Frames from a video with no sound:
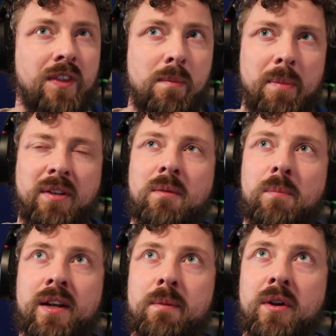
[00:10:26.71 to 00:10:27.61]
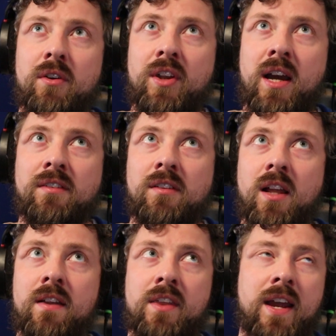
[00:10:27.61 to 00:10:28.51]
That might be because I'm playing Imperial Knights and
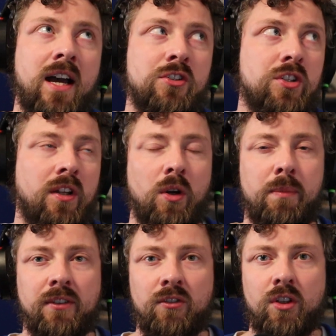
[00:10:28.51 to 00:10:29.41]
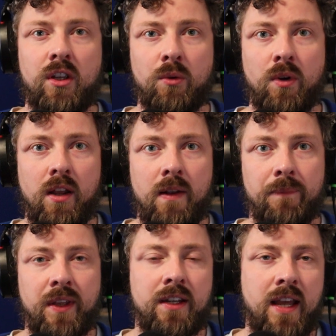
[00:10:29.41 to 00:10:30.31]
like they are just a little bit skew
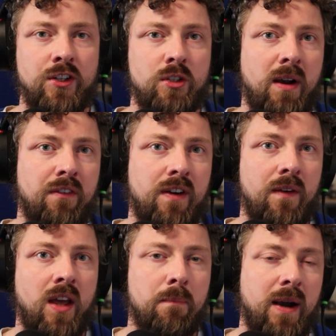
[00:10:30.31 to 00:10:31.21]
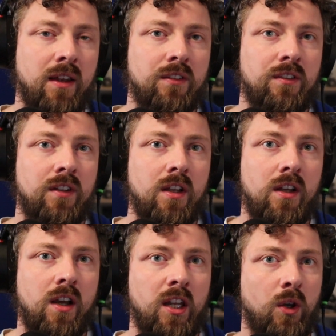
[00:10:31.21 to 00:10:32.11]
in nature, but I found that balance
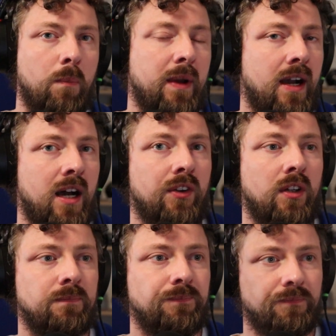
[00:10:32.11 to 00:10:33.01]
a little bit harder.